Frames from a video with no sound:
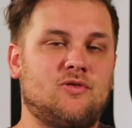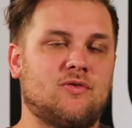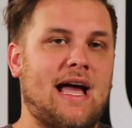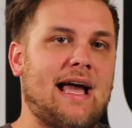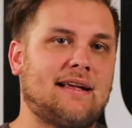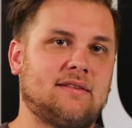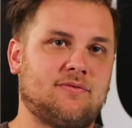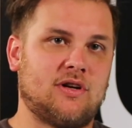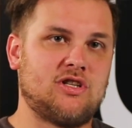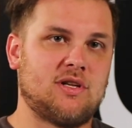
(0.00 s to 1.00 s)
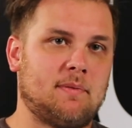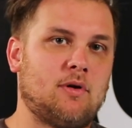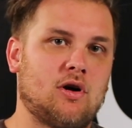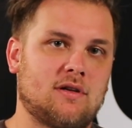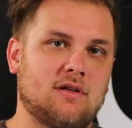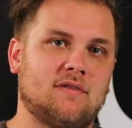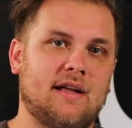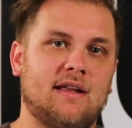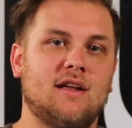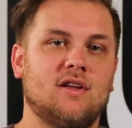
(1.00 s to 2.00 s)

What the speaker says: drags the friendship apart, right?